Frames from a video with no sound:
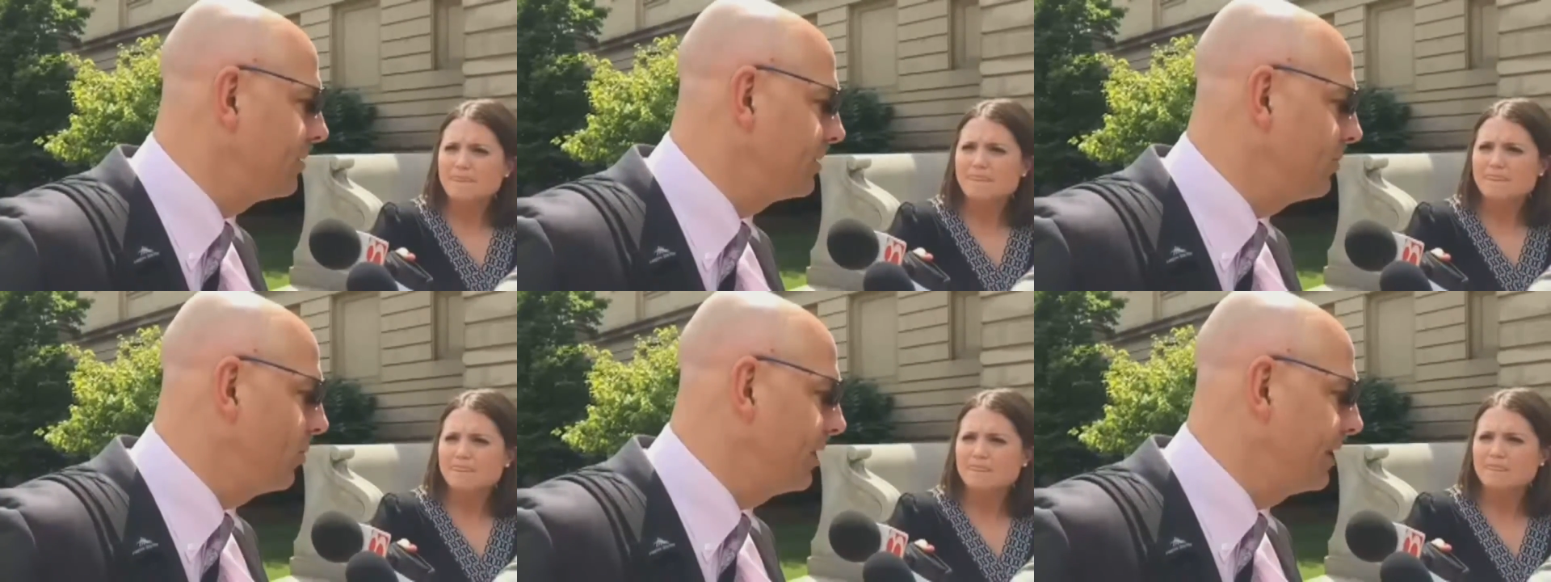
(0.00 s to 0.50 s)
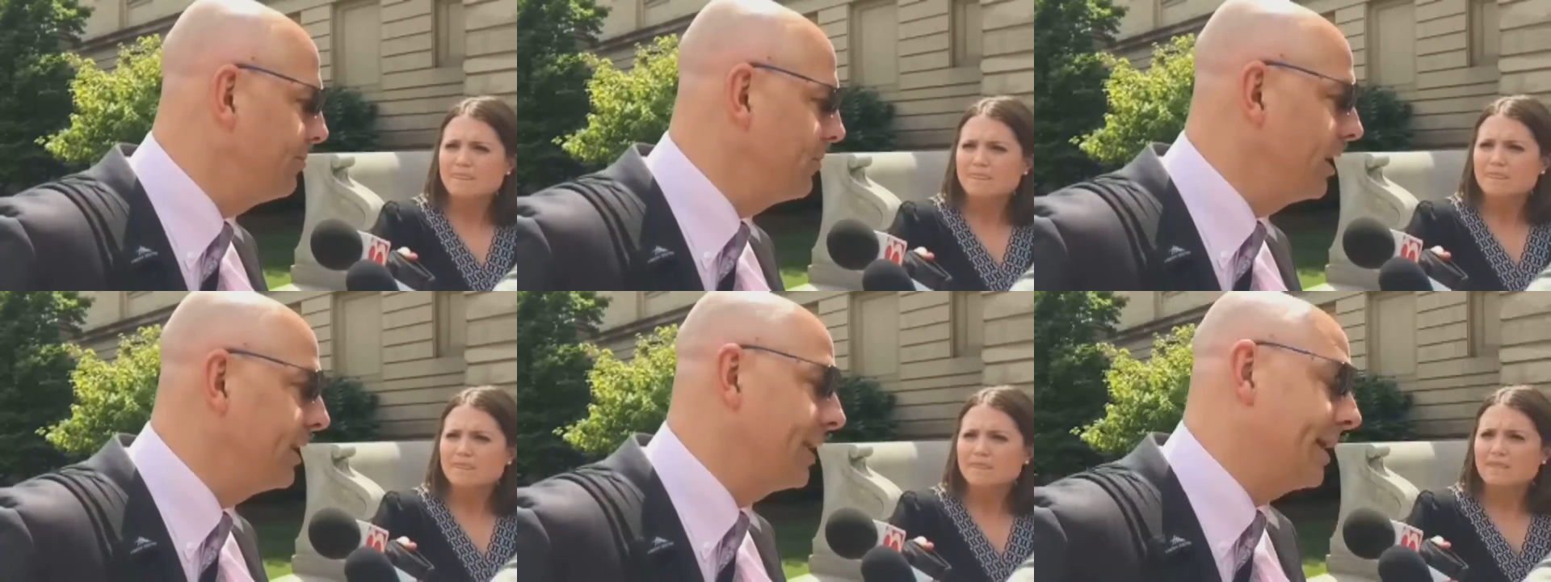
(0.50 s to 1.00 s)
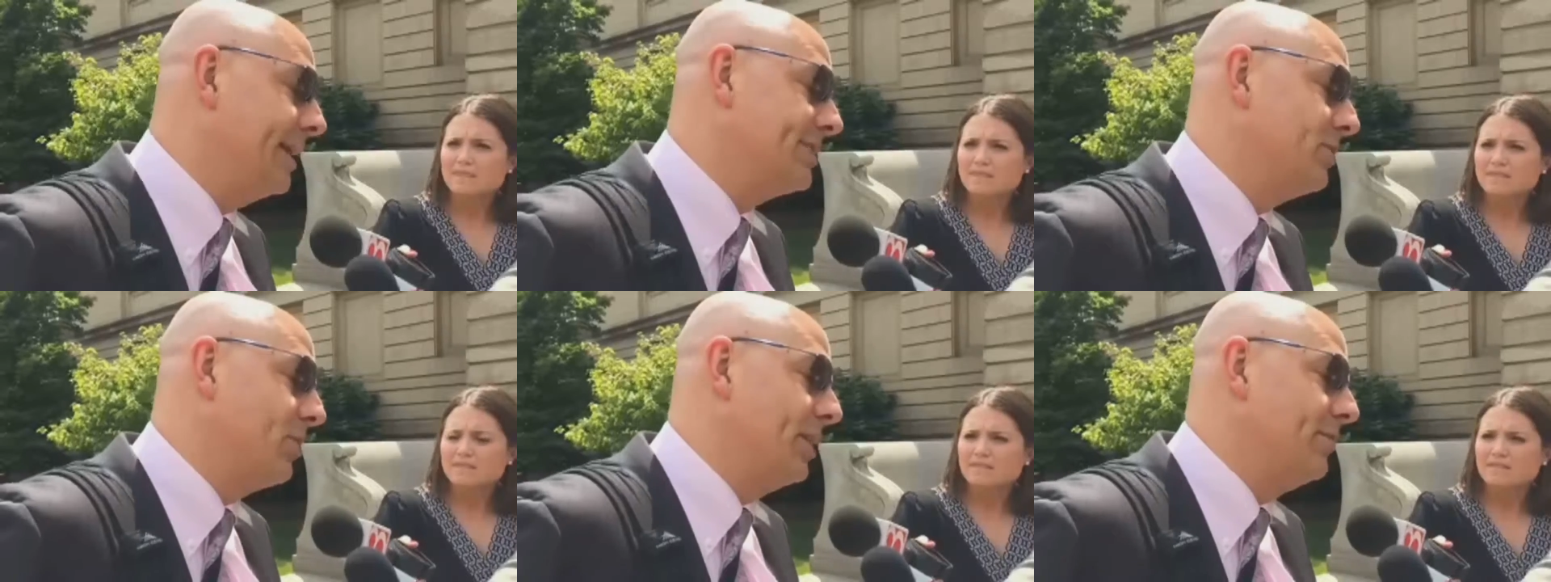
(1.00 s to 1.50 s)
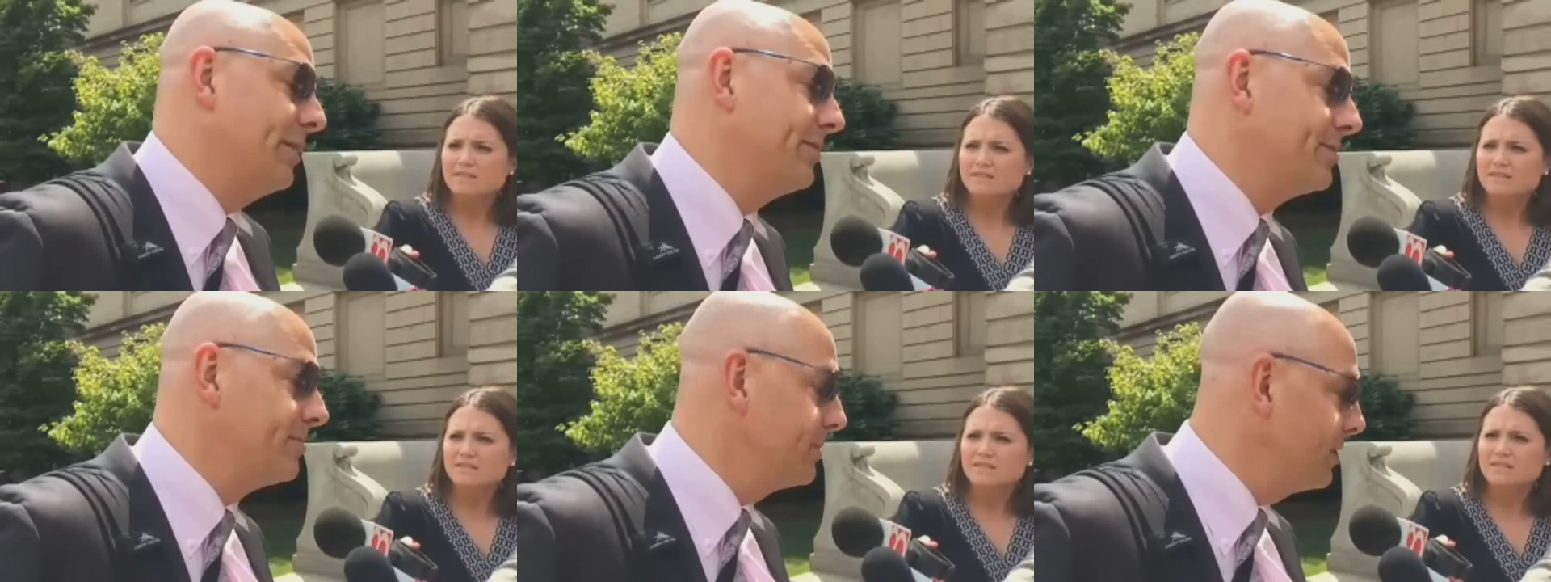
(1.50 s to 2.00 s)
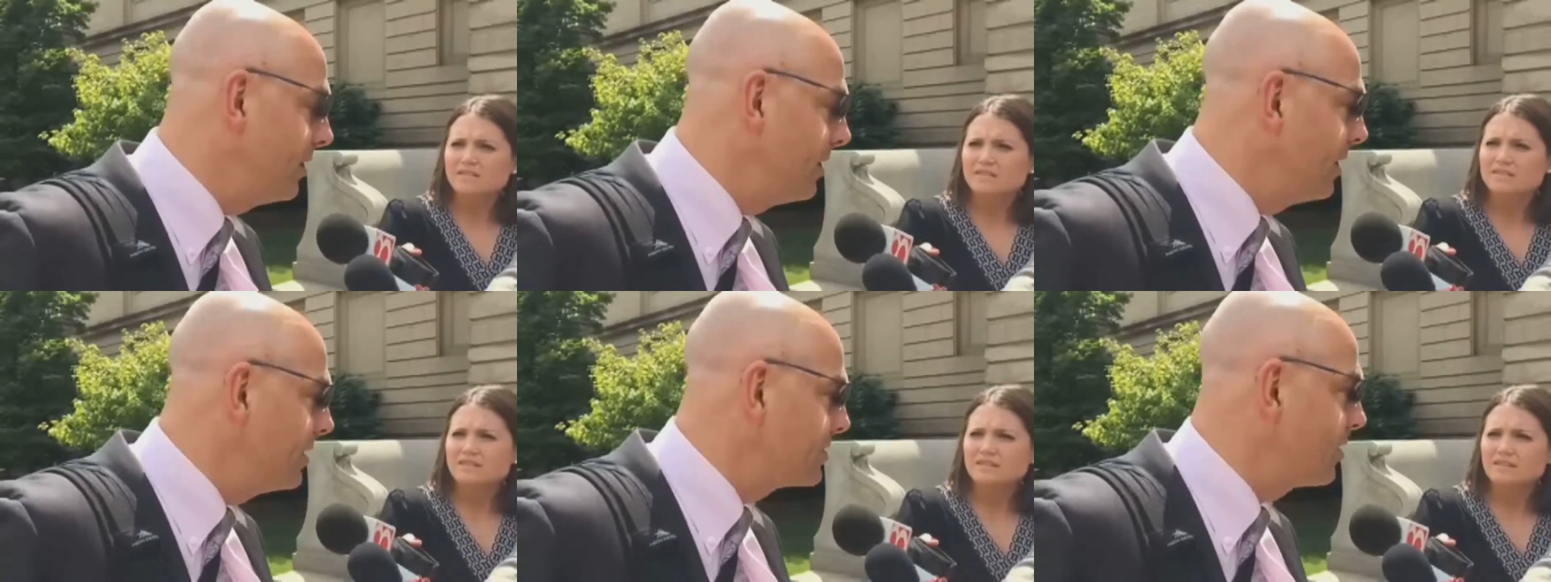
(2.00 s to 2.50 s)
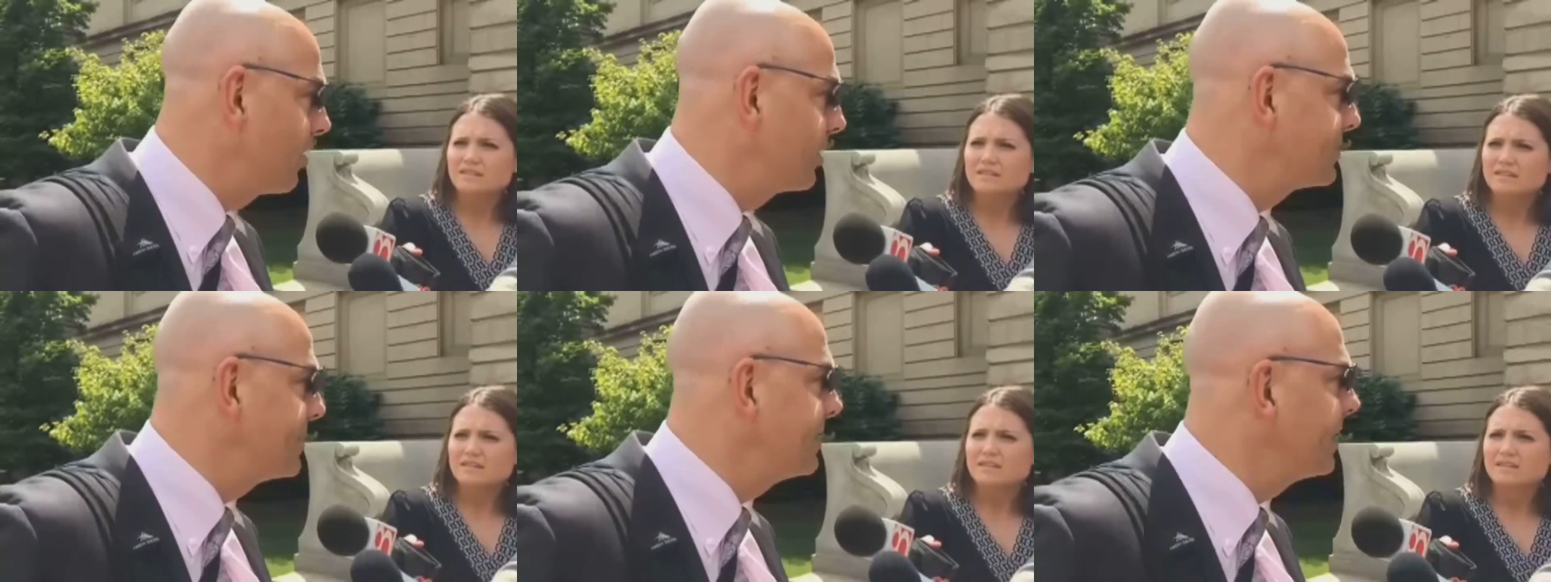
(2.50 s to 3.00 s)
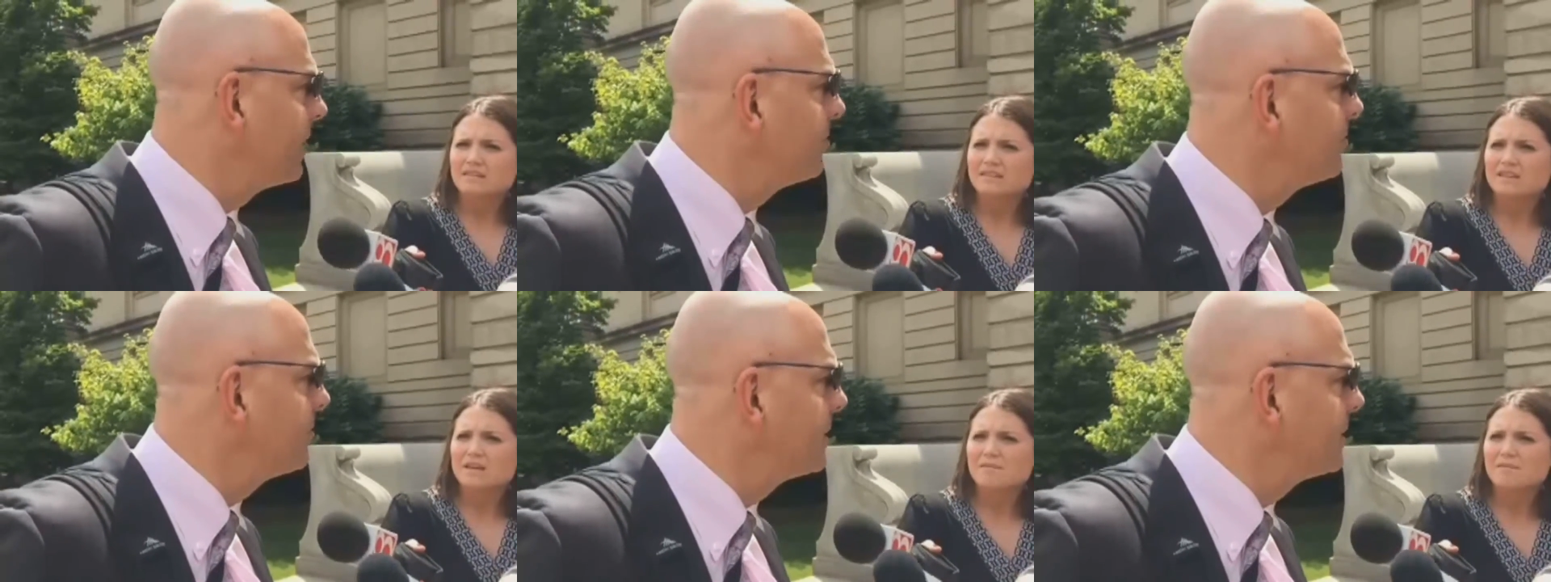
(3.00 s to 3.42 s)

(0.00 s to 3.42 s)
Speaker 1: and he wanted to get money, and I guess he wanted to be a star on a sitcom.